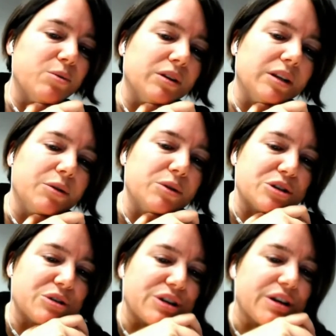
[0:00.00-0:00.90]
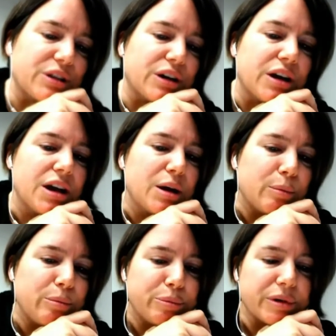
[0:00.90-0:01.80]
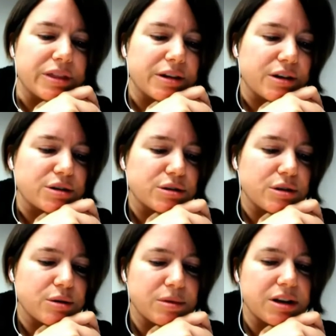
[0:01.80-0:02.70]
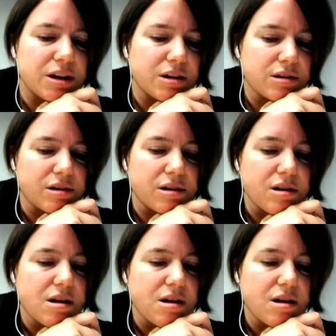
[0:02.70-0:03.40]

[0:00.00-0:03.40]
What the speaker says: in one language or another. But there are so many other